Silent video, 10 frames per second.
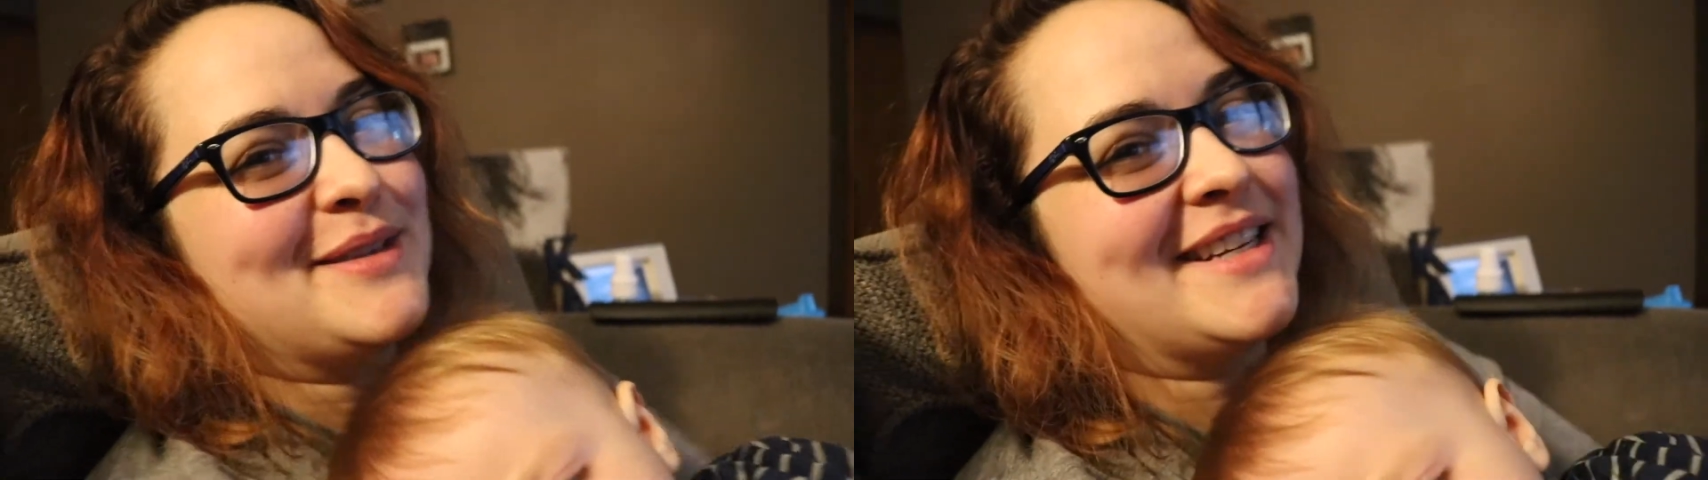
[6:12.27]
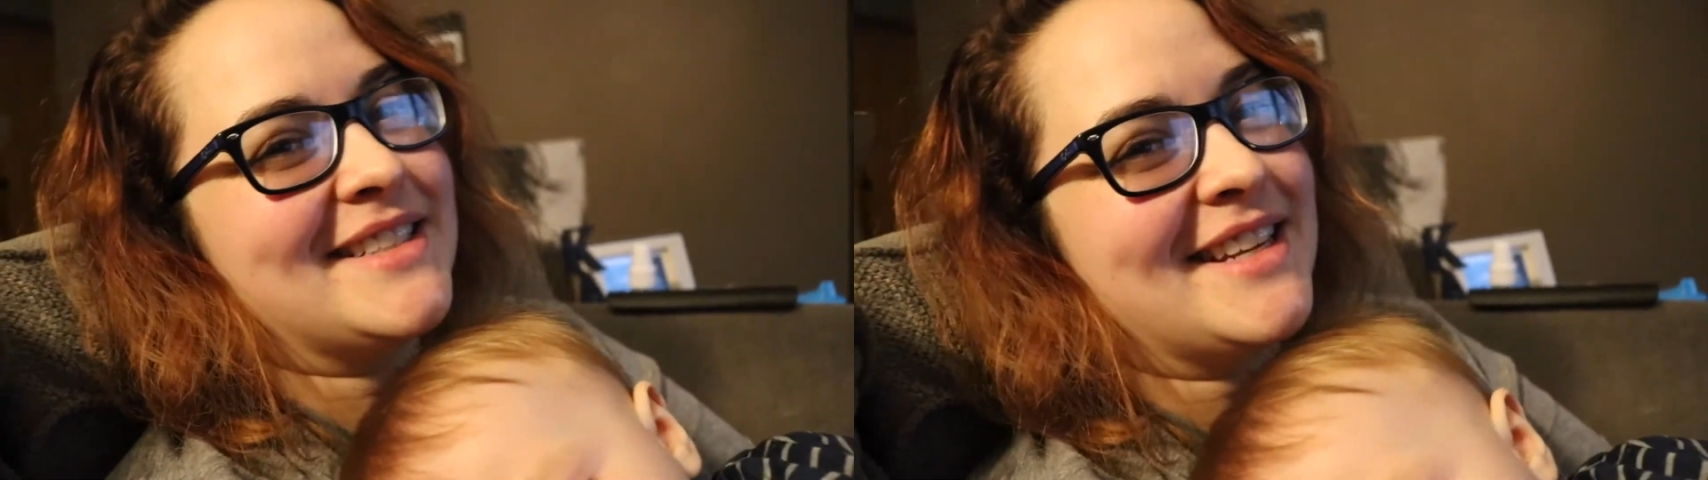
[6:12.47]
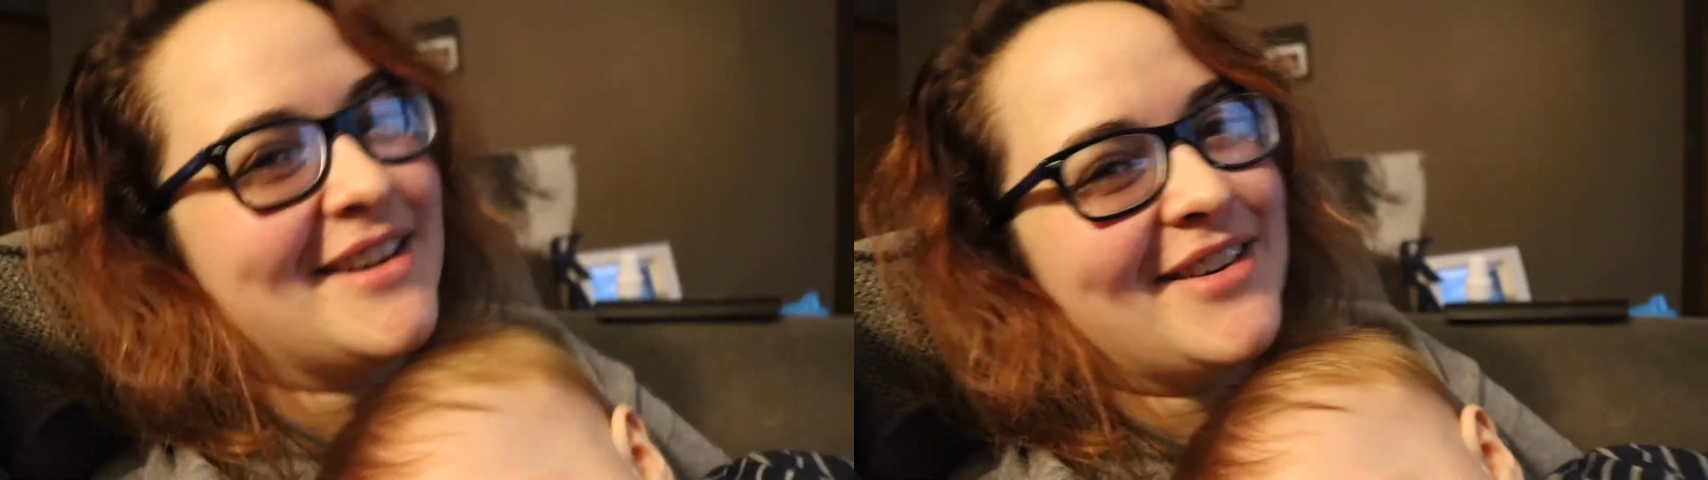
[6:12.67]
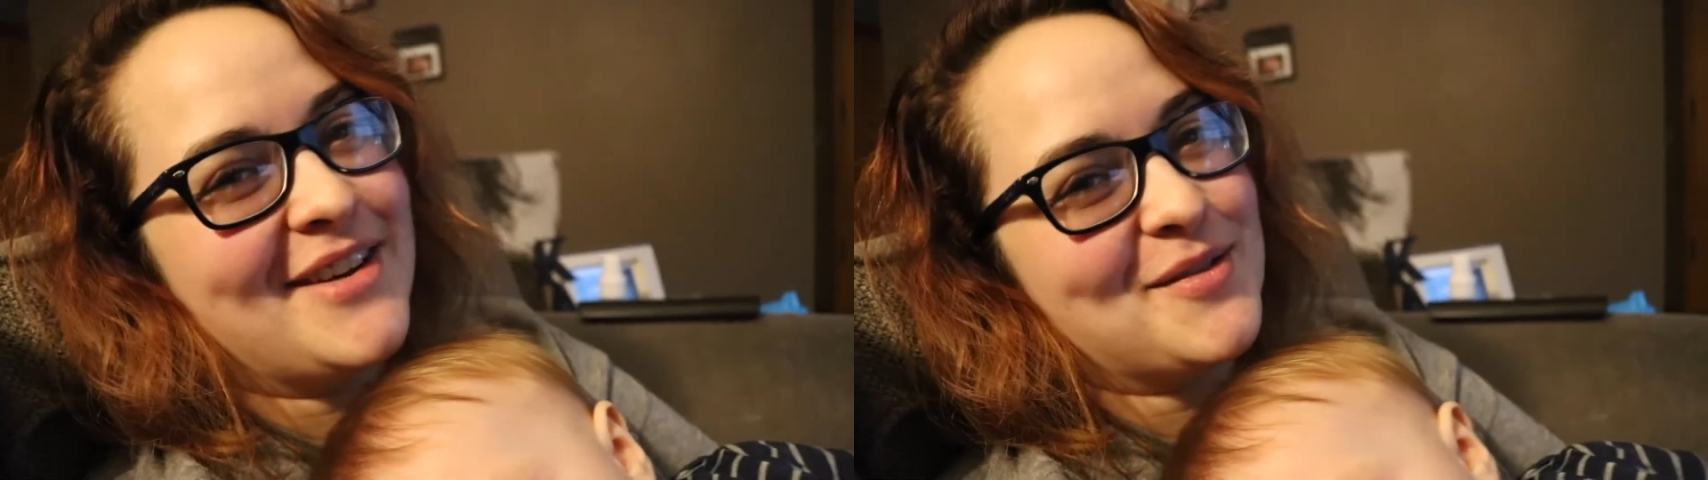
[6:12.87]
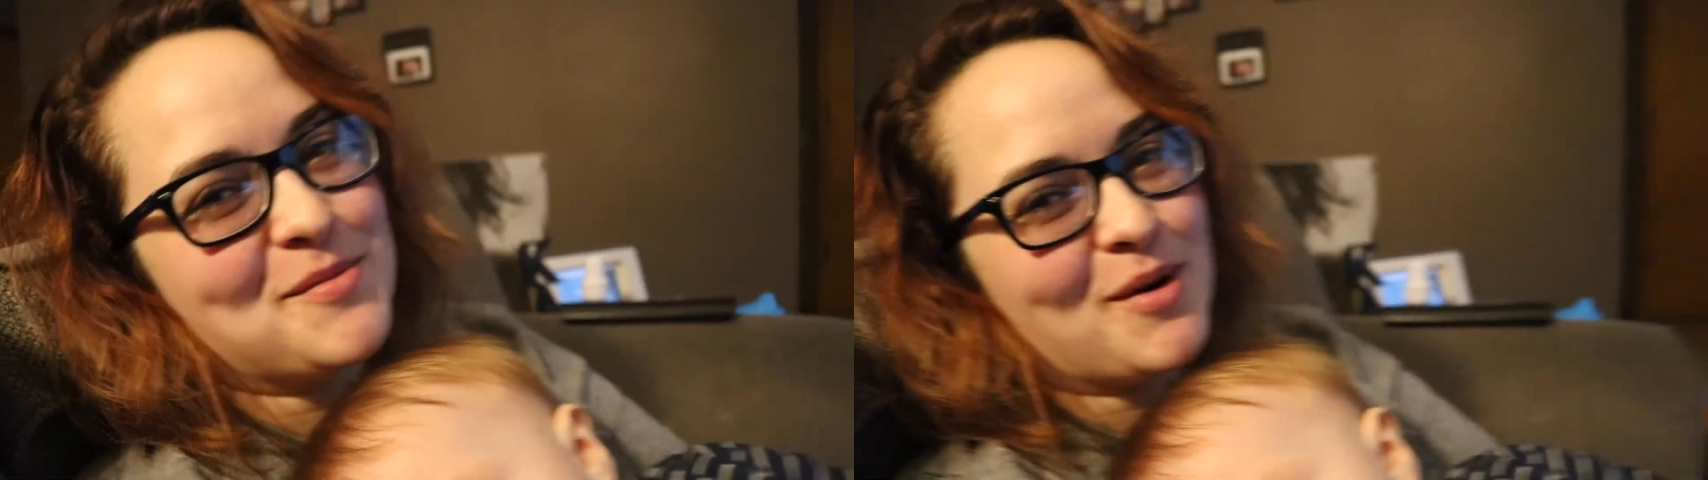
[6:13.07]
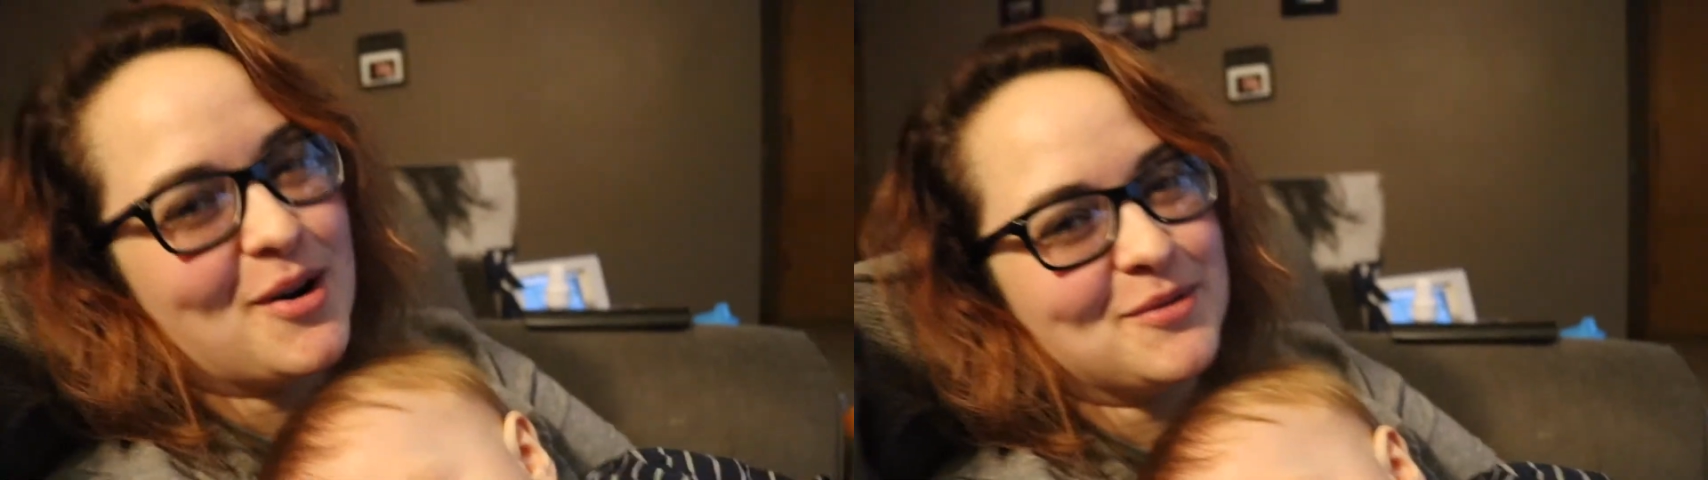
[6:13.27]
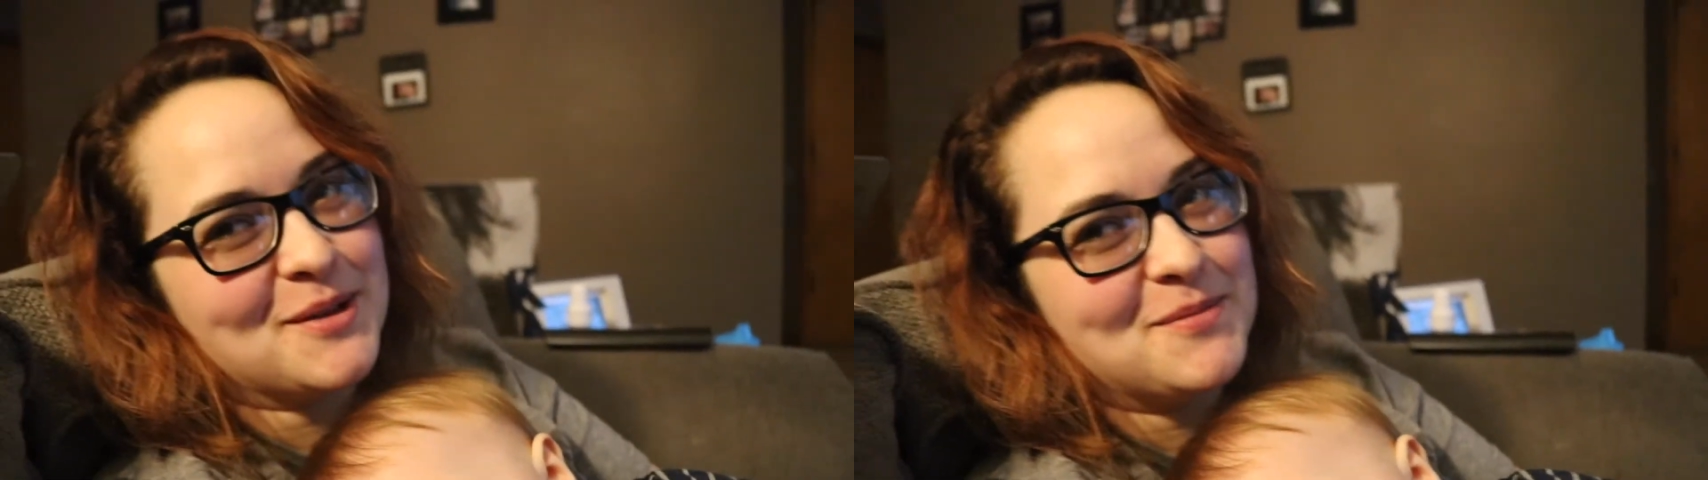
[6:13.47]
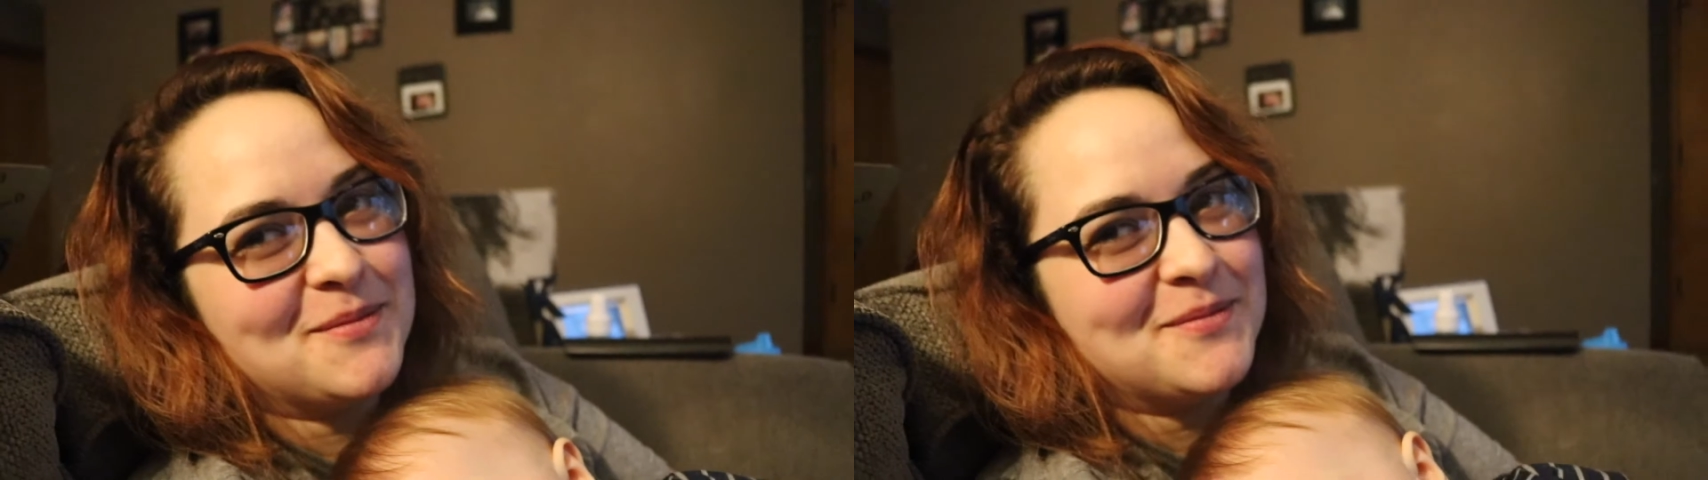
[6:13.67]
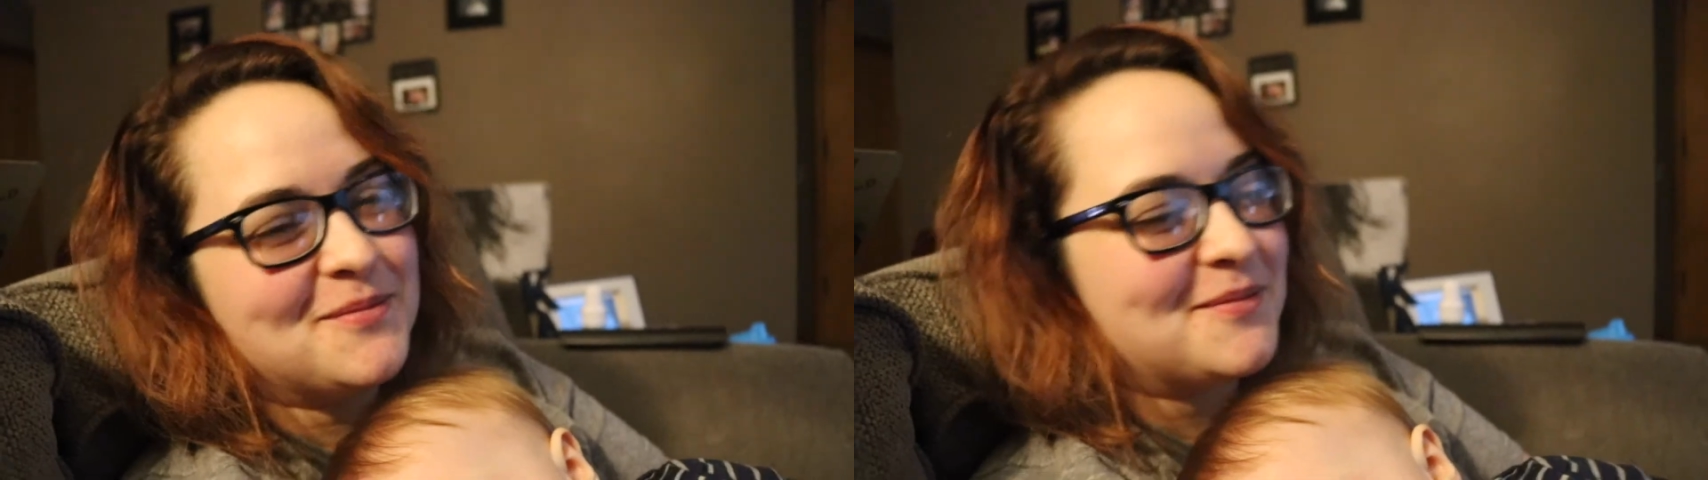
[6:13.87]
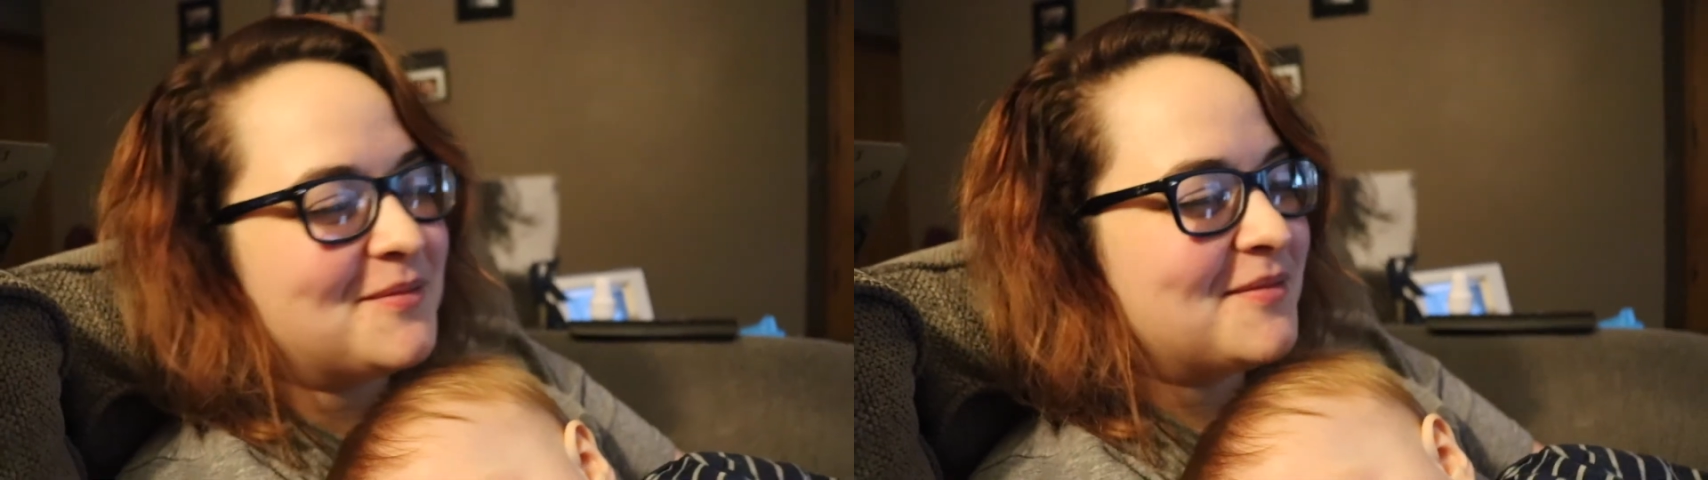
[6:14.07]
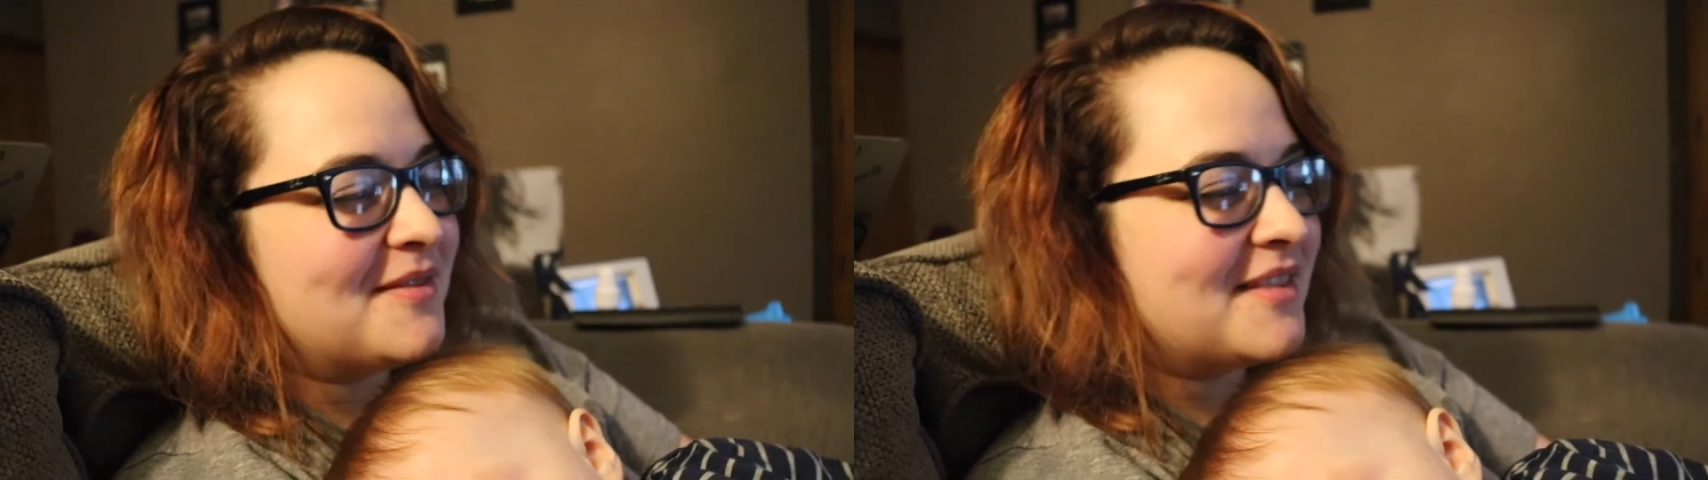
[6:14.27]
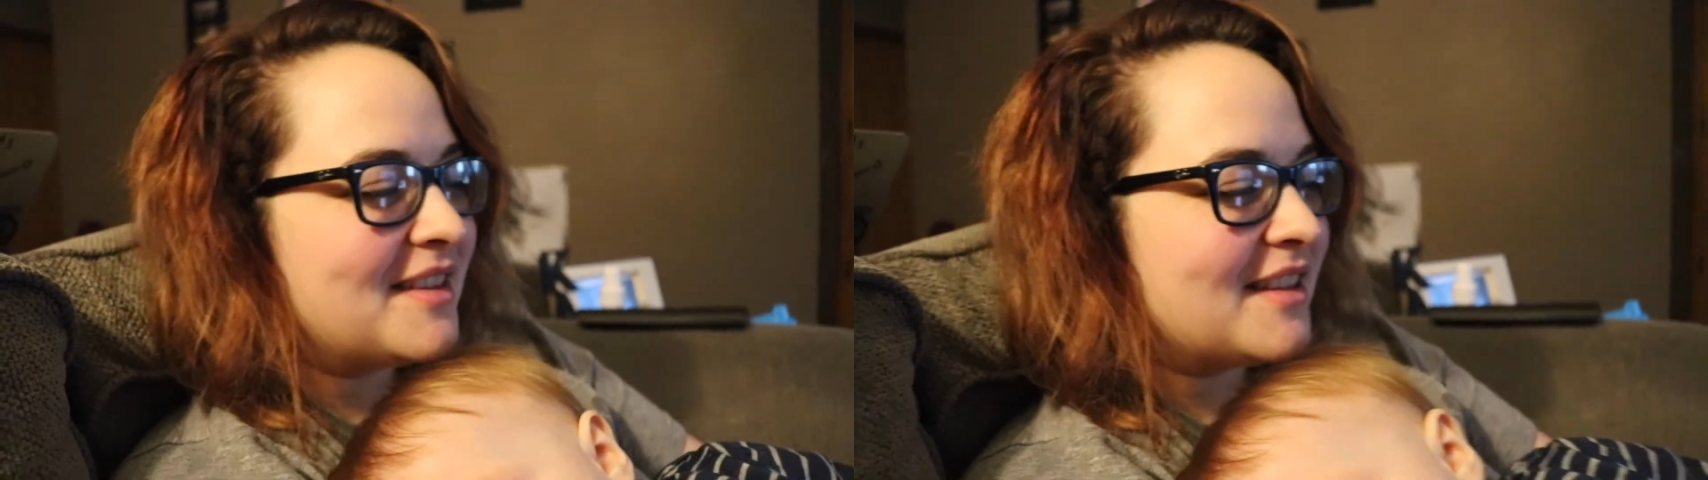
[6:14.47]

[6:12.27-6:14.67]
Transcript: because I don't have a problem. Yeah, you would.